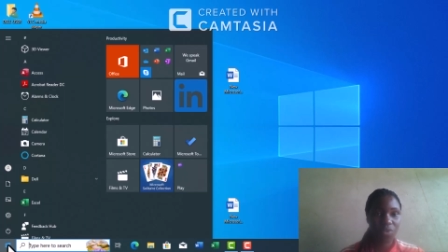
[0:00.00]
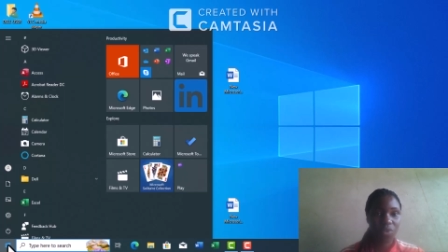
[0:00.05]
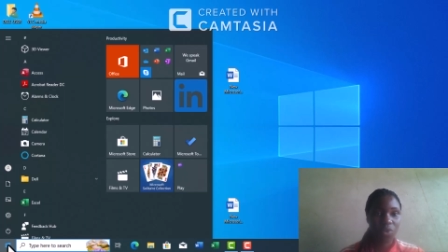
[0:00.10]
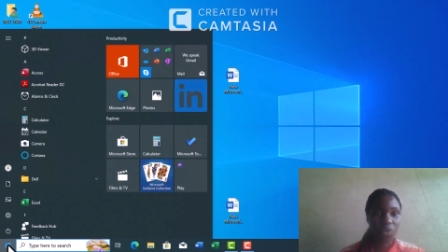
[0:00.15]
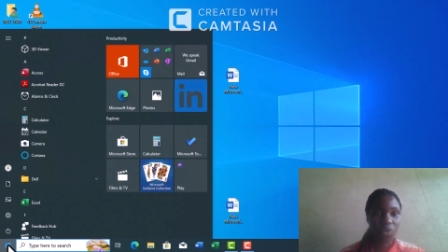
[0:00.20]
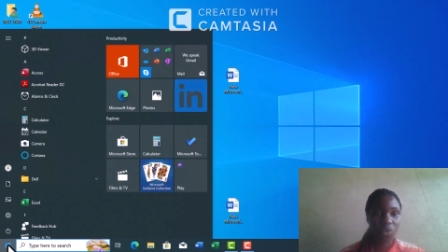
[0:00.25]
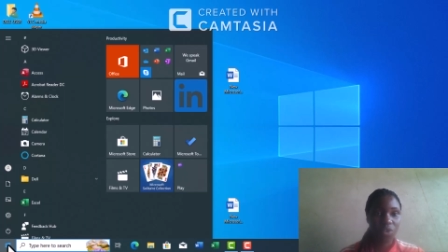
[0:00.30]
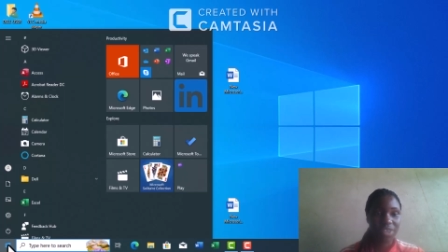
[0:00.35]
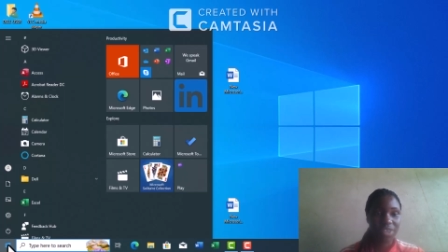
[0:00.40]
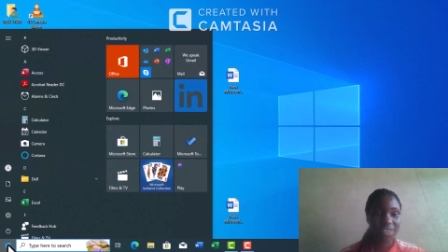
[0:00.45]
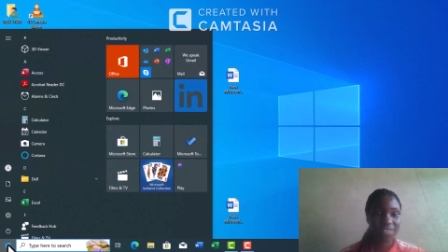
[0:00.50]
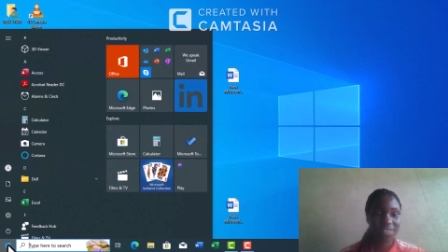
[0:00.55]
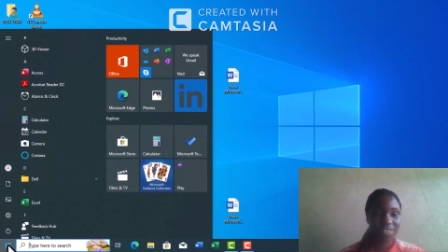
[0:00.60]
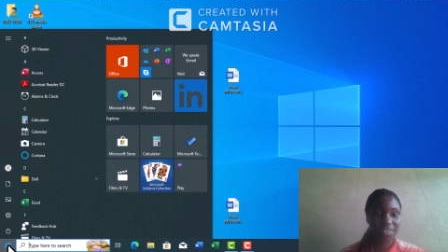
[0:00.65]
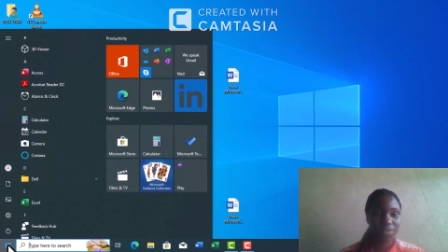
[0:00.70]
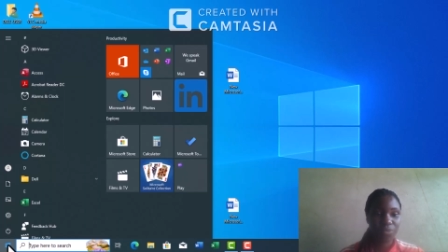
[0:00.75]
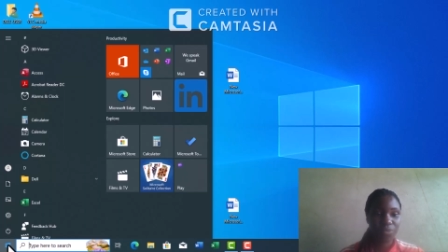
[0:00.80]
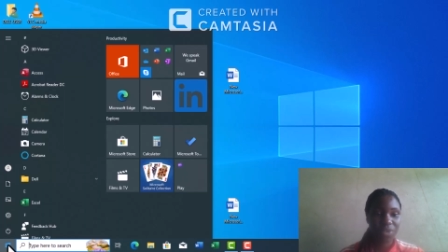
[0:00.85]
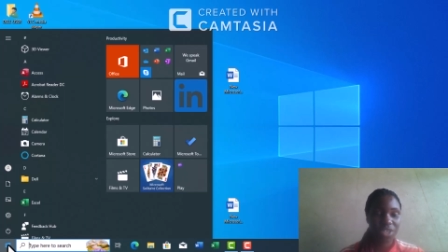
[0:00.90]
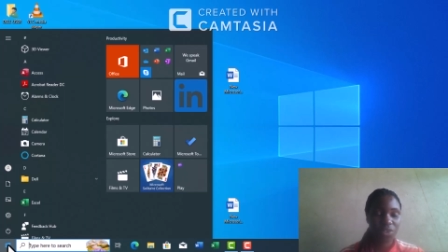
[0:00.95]
on the
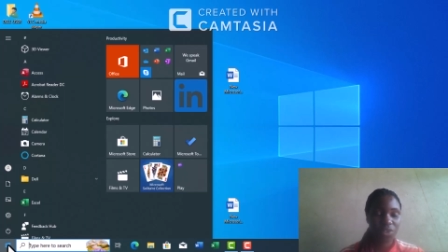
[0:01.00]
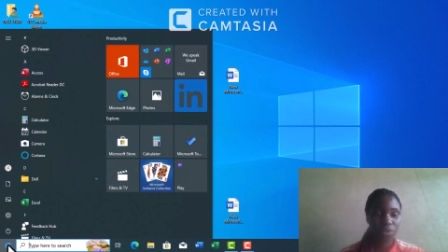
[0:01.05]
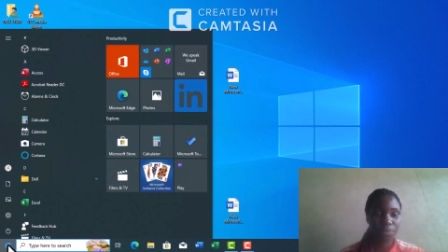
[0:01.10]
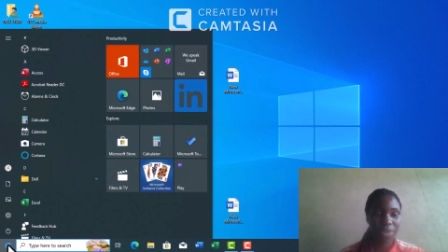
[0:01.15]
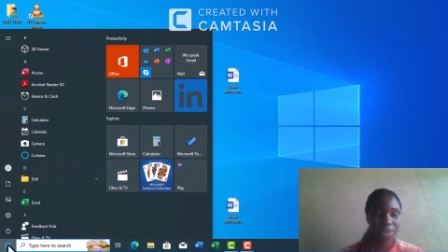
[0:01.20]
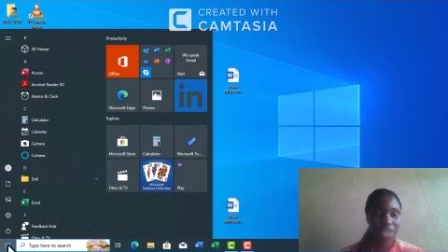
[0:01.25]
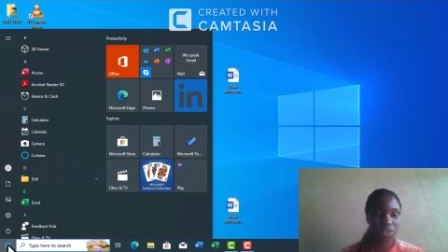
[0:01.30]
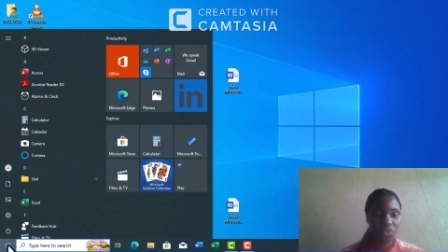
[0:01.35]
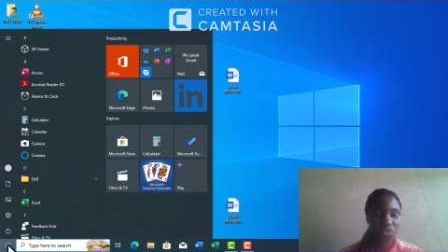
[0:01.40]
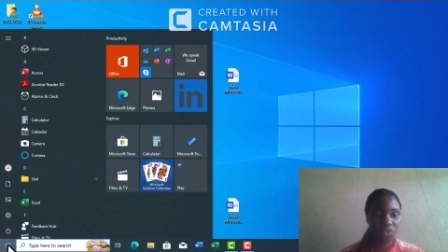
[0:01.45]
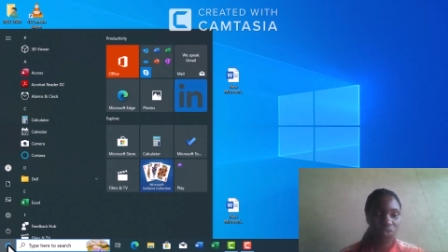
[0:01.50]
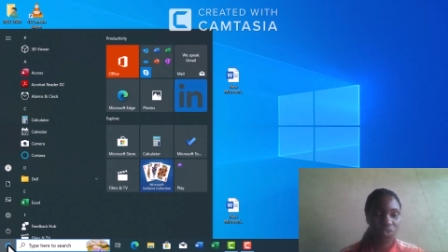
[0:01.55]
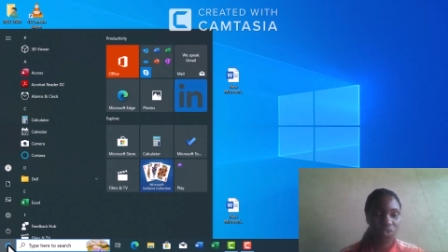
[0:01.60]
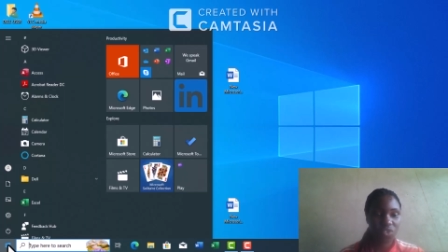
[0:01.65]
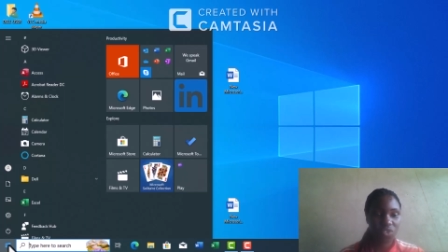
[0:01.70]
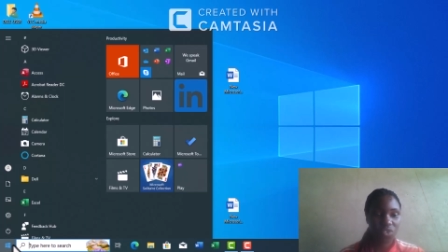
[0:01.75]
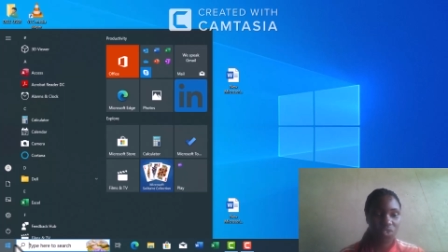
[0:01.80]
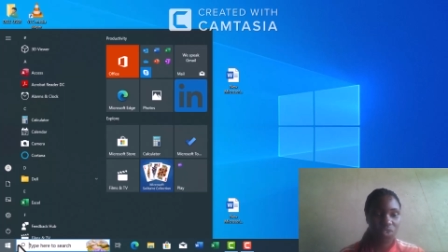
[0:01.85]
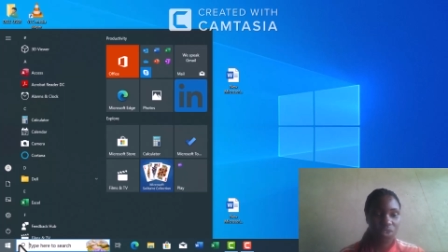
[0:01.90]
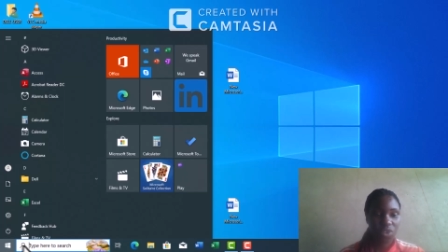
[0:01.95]
window
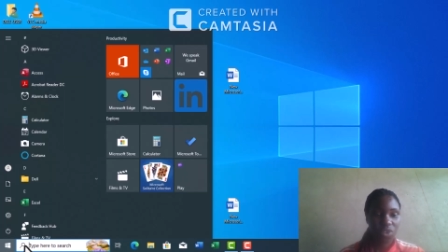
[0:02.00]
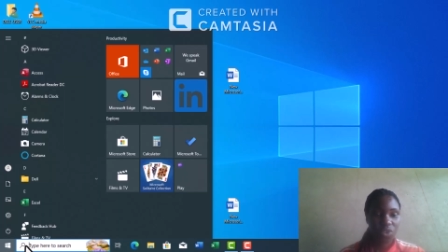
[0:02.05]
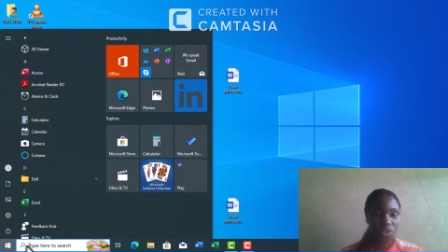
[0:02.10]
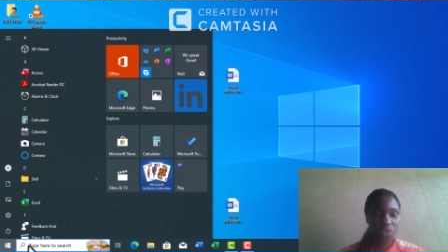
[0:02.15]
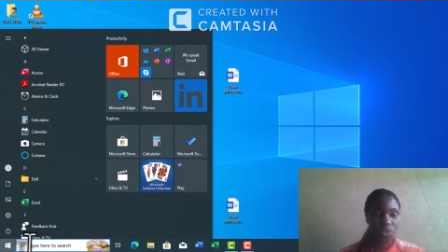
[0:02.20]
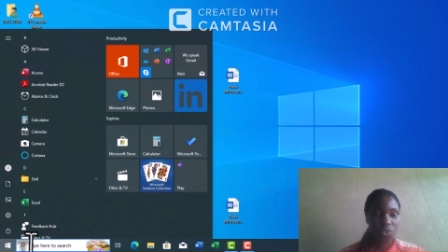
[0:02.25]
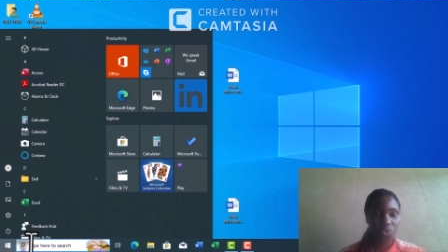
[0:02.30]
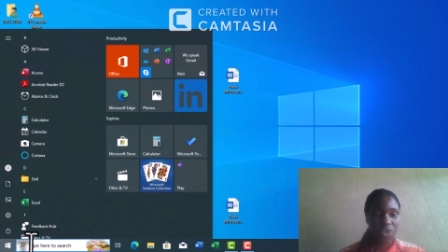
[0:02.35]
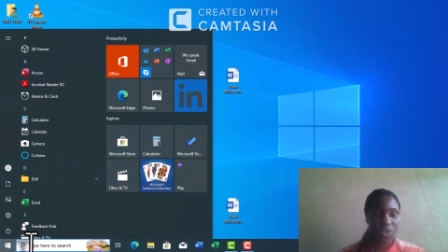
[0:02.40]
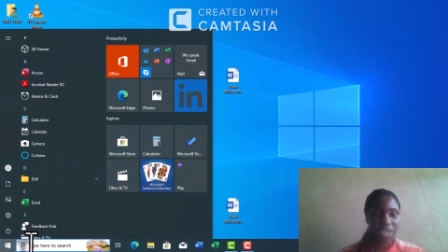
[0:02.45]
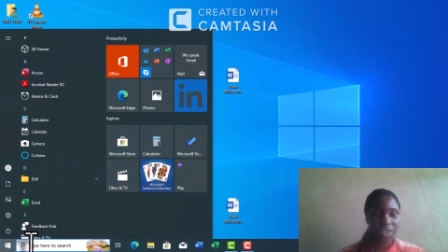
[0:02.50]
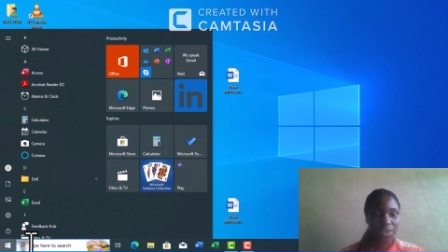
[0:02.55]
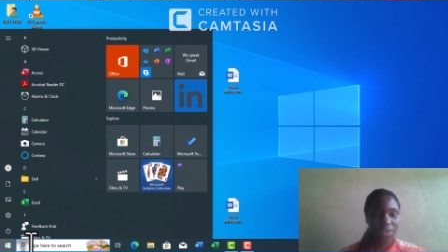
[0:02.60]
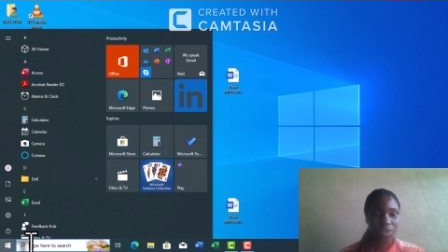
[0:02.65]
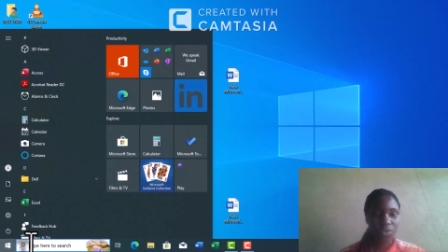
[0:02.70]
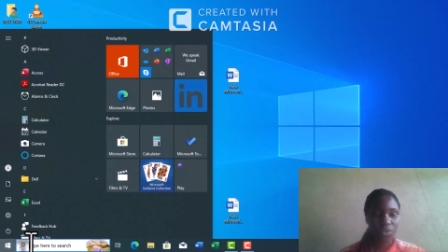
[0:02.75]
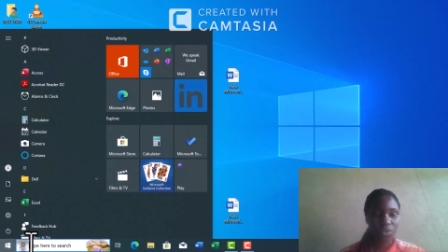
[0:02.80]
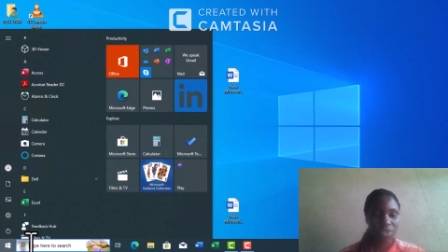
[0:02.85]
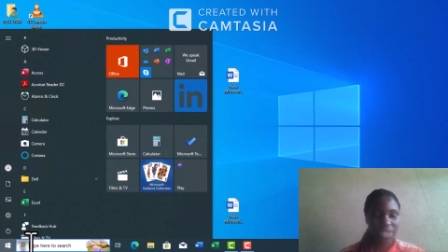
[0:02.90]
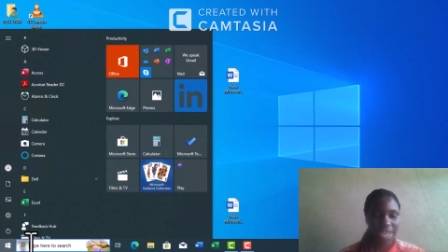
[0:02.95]
button, you
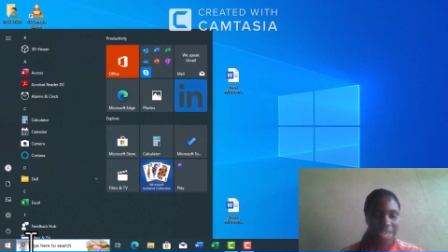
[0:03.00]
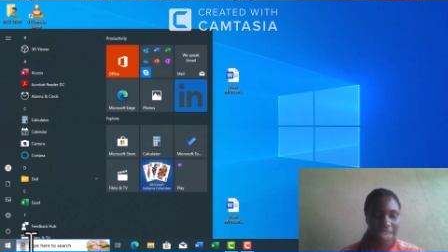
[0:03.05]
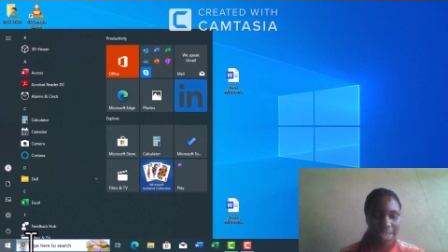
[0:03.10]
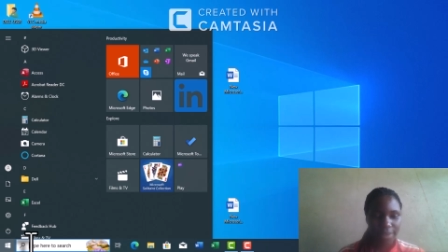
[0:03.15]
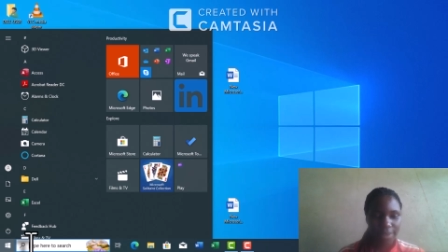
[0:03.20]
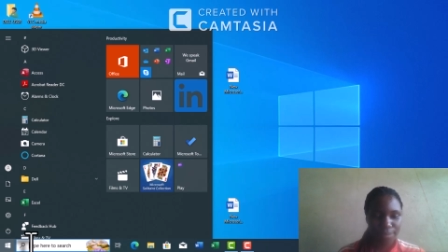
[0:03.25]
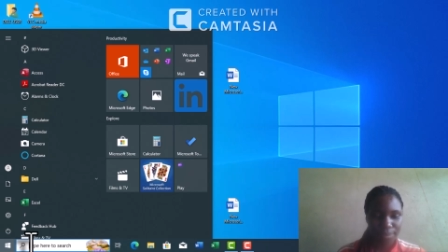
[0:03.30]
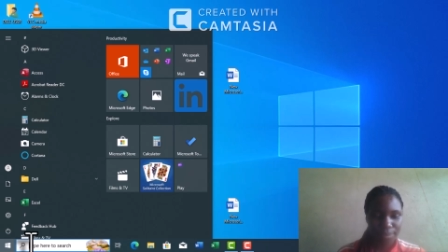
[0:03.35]
type